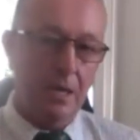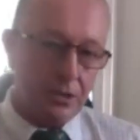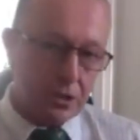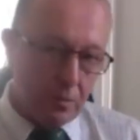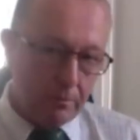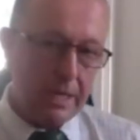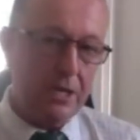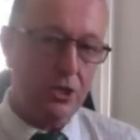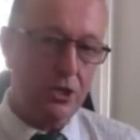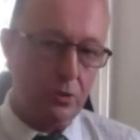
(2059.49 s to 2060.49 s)
So
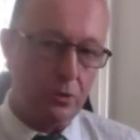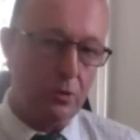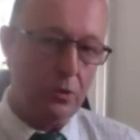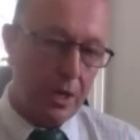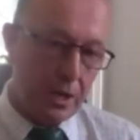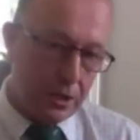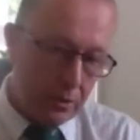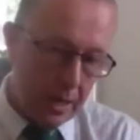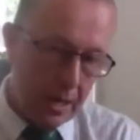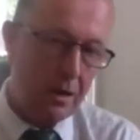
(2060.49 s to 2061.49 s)
make sure
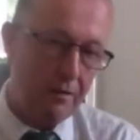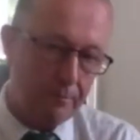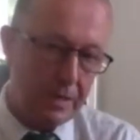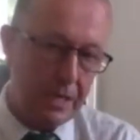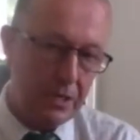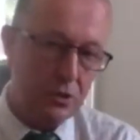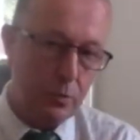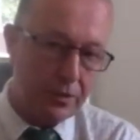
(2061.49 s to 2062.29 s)
you have means,